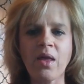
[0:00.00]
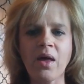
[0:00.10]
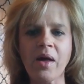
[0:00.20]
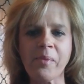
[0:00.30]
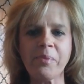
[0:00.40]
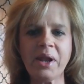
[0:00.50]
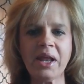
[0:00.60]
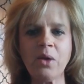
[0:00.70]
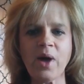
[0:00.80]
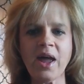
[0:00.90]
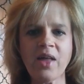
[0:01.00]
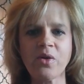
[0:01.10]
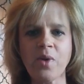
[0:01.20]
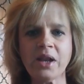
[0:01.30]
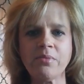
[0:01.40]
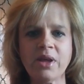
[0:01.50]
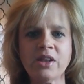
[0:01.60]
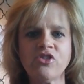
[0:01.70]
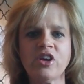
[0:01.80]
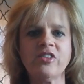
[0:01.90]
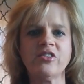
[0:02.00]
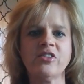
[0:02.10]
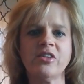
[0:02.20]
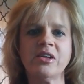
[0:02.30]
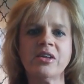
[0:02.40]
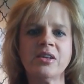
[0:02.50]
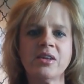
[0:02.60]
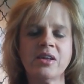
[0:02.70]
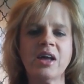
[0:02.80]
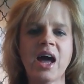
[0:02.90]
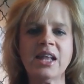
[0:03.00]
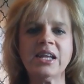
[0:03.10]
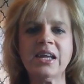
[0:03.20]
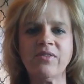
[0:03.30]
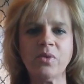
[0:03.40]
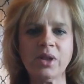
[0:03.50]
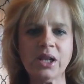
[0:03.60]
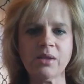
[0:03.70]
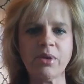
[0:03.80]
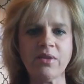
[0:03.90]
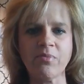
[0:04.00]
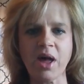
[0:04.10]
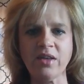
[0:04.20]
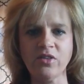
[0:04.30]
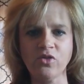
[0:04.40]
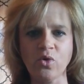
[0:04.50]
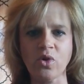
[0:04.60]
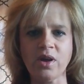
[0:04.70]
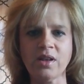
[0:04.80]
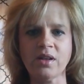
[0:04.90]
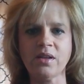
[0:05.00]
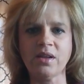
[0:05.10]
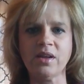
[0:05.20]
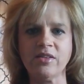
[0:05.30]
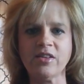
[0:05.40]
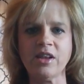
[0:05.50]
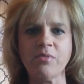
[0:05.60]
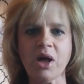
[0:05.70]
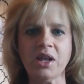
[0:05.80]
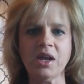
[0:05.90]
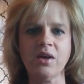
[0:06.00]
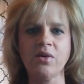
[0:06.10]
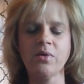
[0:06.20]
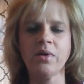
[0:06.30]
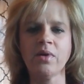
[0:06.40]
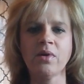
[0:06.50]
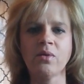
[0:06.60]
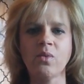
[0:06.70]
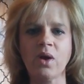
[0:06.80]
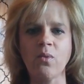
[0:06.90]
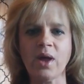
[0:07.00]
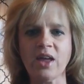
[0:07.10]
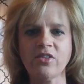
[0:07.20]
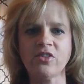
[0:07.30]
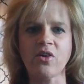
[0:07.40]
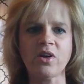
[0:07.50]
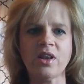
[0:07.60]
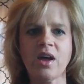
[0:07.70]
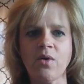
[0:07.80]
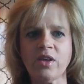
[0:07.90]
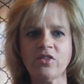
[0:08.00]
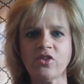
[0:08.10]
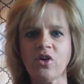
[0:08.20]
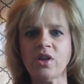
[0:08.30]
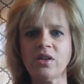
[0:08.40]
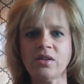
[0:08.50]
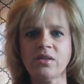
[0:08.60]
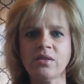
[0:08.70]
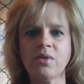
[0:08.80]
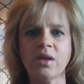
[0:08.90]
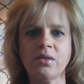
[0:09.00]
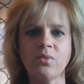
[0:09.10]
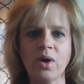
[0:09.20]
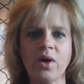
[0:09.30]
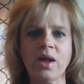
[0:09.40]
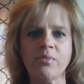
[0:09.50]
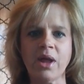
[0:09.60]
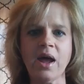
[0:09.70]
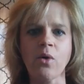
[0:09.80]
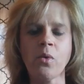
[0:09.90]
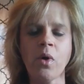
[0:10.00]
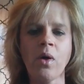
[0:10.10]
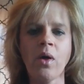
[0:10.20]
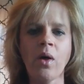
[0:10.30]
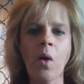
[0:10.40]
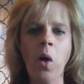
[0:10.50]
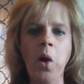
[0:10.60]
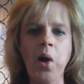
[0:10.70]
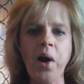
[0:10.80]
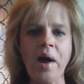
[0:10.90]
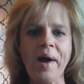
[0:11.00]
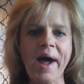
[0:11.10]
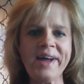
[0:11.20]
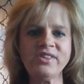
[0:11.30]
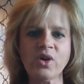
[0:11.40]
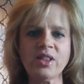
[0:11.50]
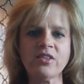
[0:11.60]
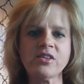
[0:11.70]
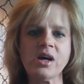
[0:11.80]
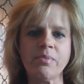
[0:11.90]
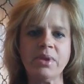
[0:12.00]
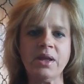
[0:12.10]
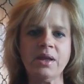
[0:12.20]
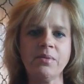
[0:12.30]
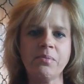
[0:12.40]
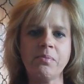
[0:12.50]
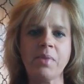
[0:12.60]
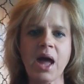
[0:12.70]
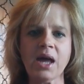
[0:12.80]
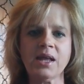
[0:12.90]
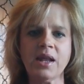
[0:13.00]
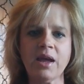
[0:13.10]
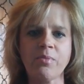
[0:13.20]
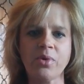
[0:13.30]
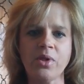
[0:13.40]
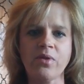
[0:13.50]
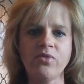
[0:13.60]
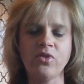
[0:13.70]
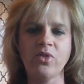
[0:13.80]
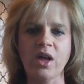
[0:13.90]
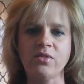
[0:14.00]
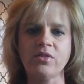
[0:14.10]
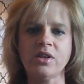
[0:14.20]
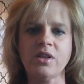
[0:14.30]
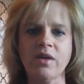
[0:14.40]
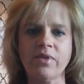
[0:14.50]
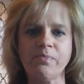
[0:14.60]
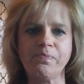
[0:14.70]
But anyway, Heather wanted me to just kind of give you a little bit of my story in Skinny Body Care, when I started, how I started, and where I am now. I joined this company back in April of 2011.